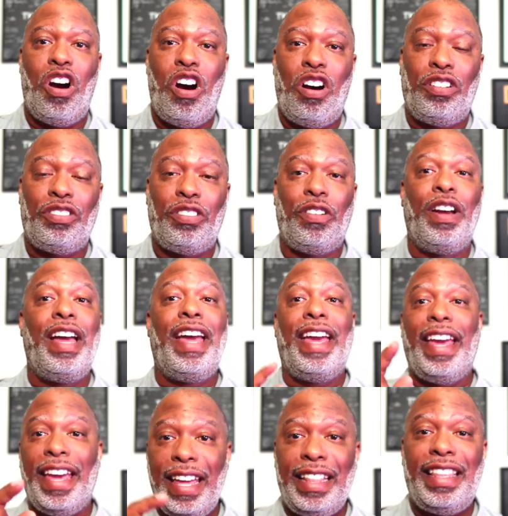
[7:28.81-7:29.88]
Also,
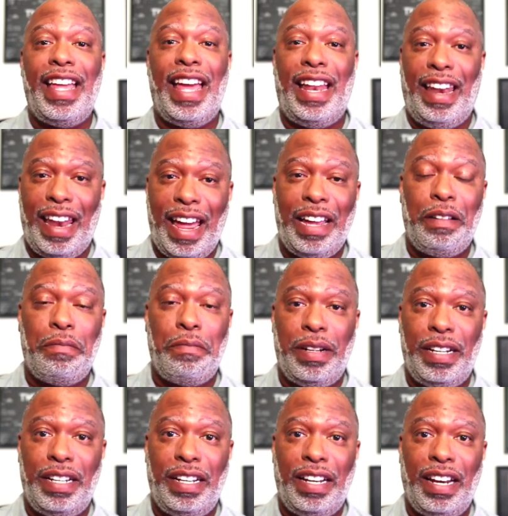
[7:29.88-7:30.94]
hit that like
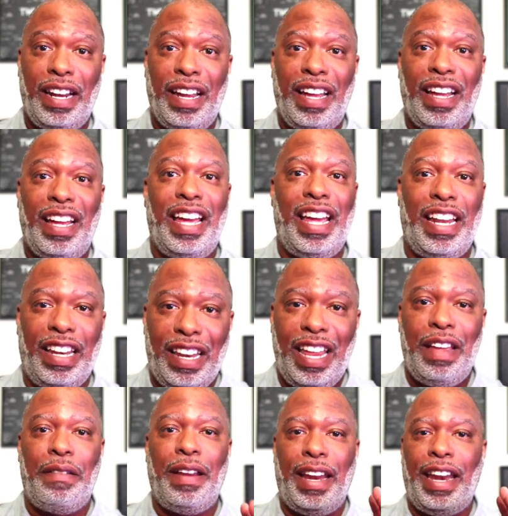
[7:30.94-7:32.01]
button
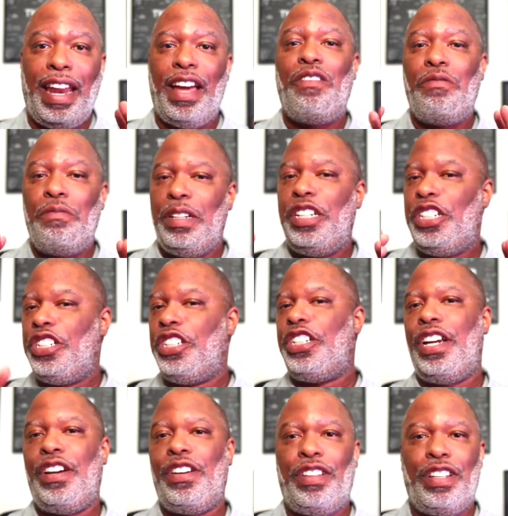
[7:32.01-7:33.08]
and help me
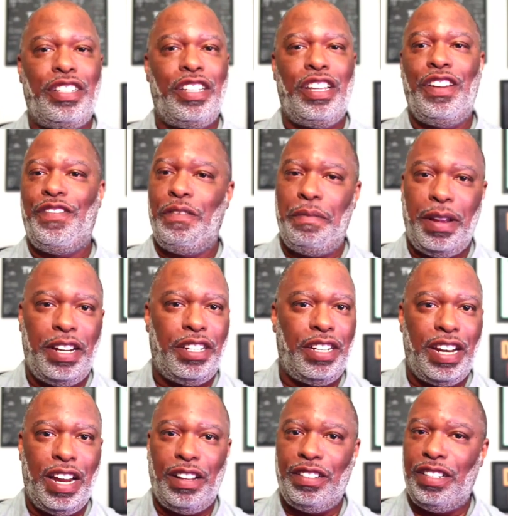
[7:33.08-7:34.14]
share this
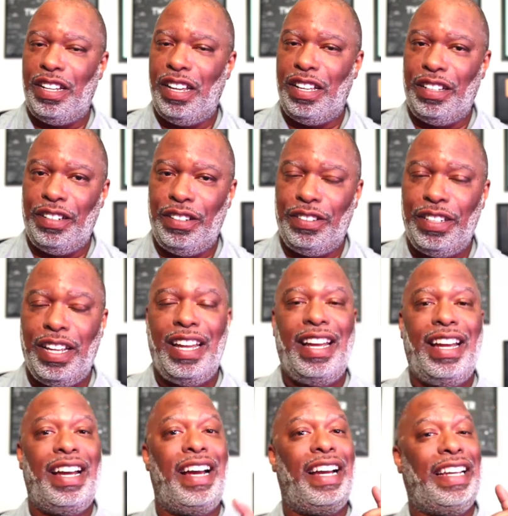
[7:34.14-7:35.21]
information out to others.
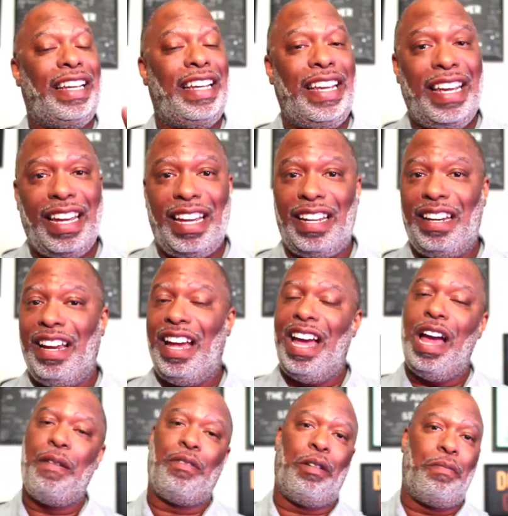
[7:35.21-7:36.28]
Again,
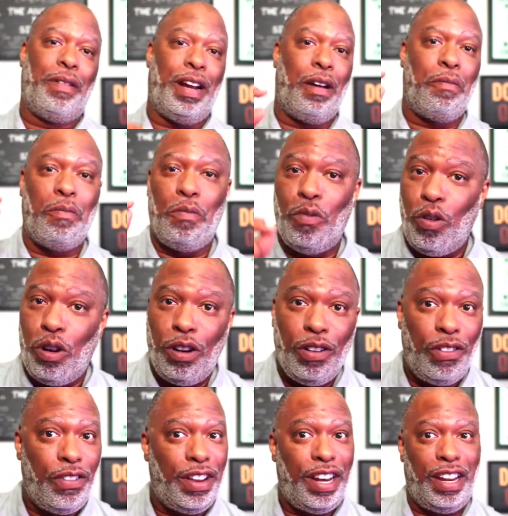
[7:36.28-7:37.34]
I'm going to put out more
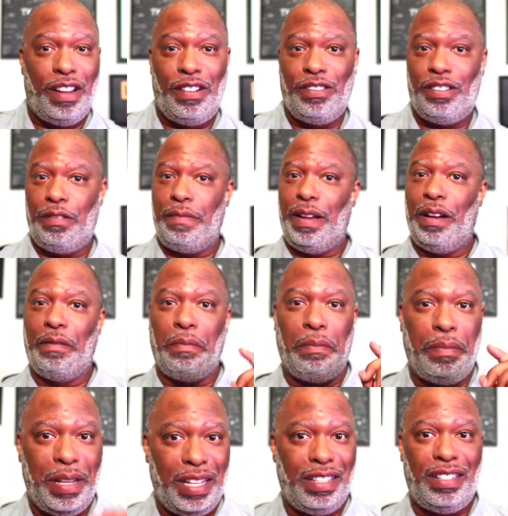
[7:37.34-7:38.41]
videos about
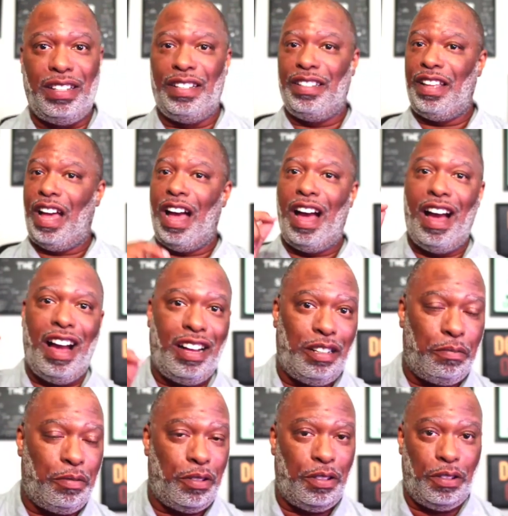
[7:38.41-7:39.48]
business,
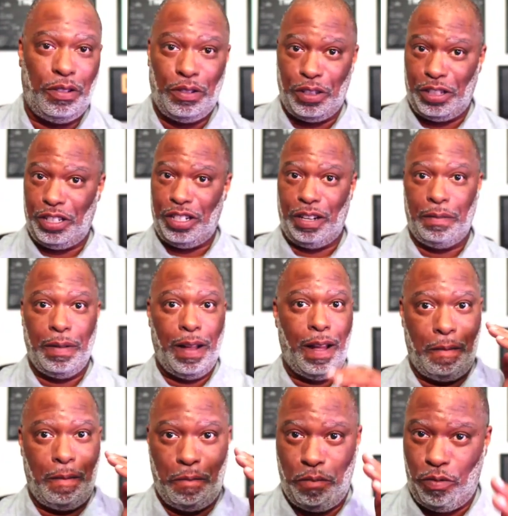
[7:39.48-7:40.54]
entrepreneurship,
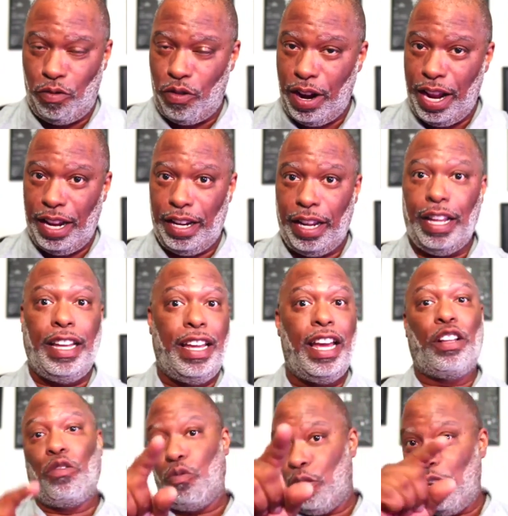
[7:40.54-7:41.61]
branding.
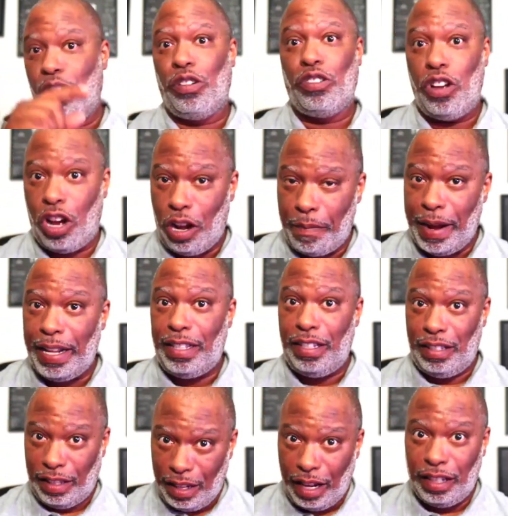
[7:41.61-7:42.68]
Yes, we're going to talk about
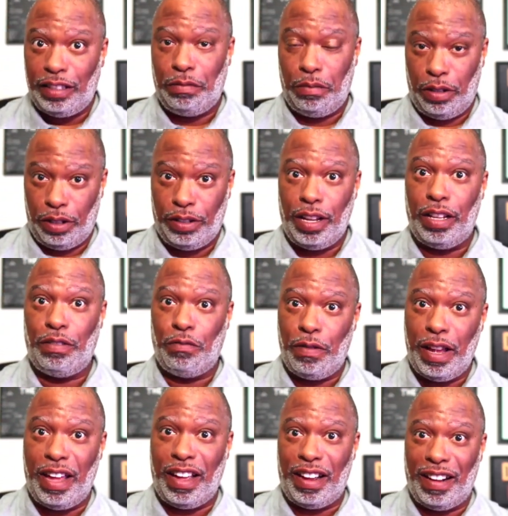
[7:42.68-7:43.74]
these customers as
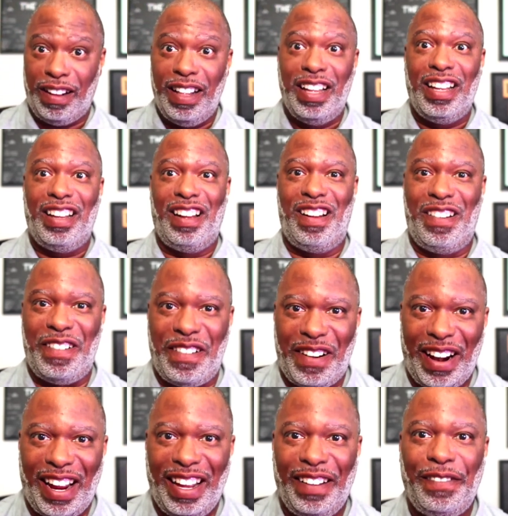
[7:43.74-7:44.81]
well. All
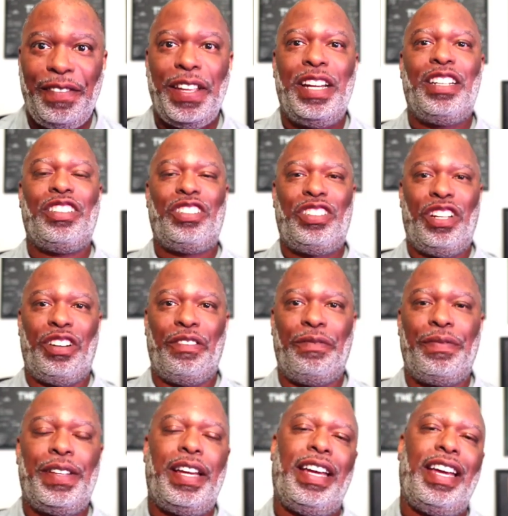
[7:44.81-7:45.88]
right. So
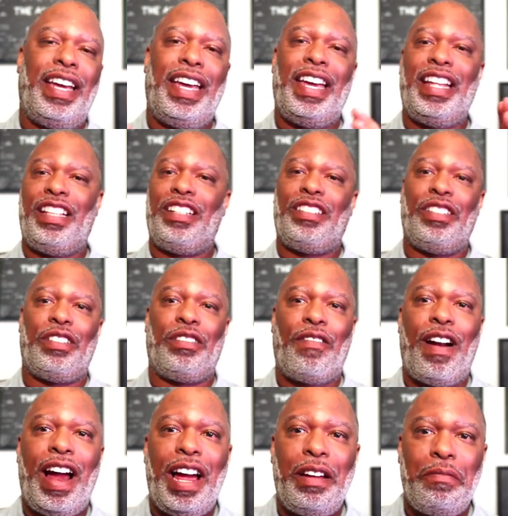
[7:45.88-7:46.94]
hit the
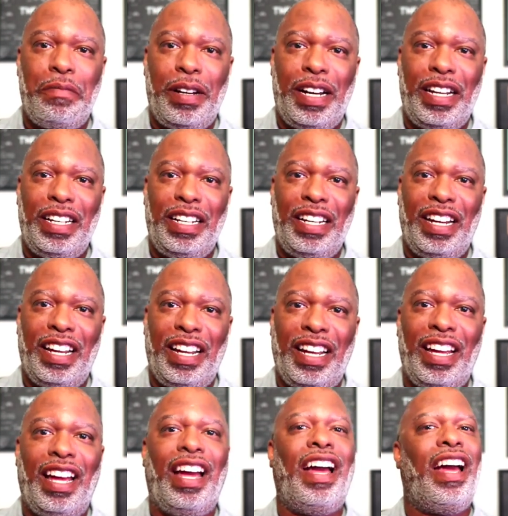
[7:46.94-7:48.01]
subscribe button.
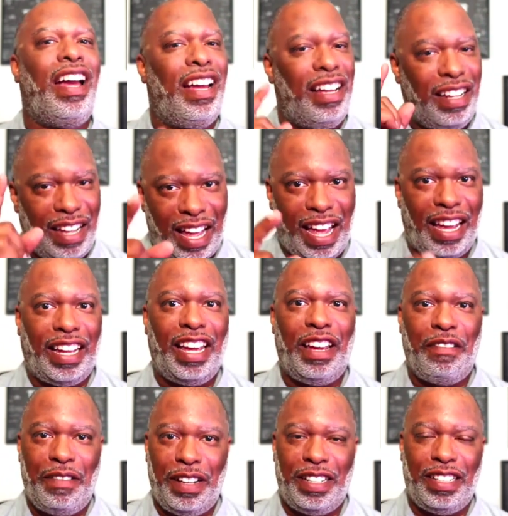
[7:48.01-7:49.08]
I
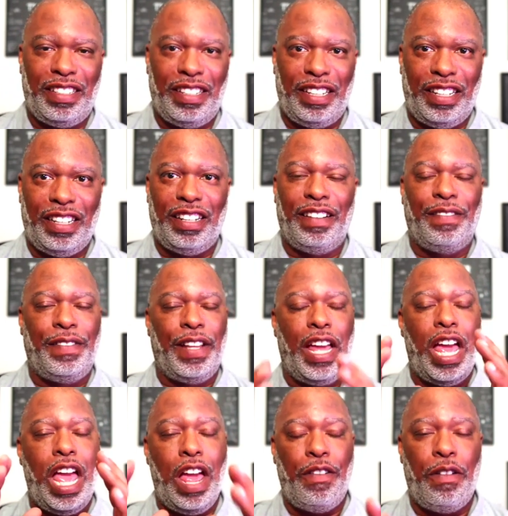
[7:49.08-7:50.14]
can't wait to see it.
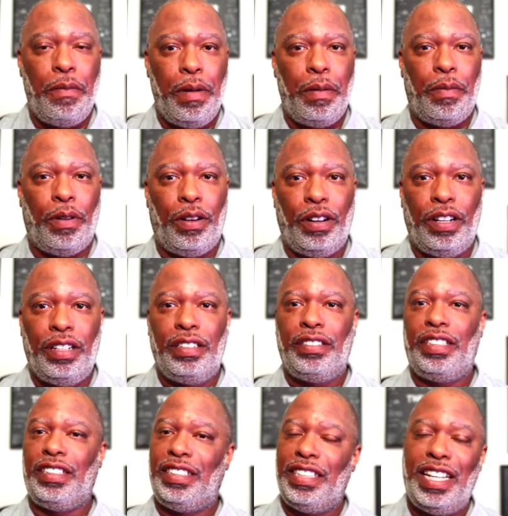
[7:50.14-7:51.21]
And remember,
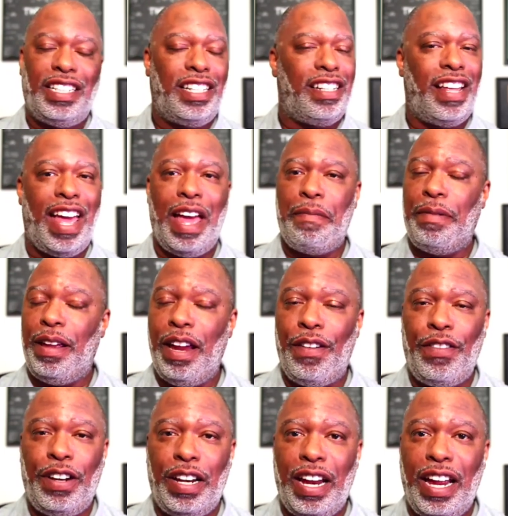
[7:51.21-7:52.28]
success doesn't happen
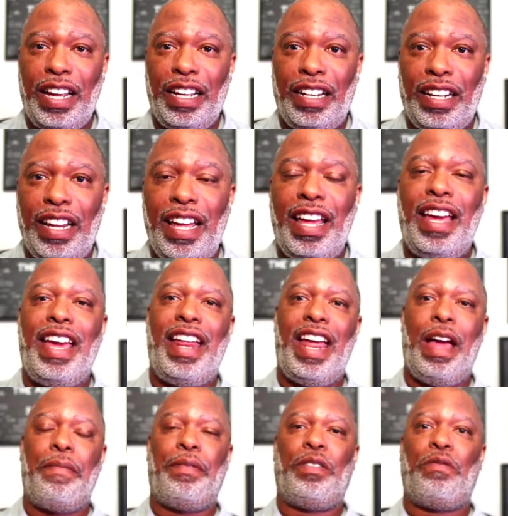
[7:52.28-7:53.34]
every night. It
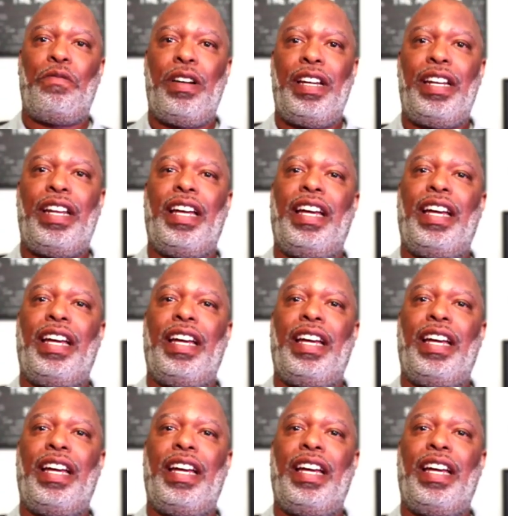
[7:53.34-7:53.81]
happens what?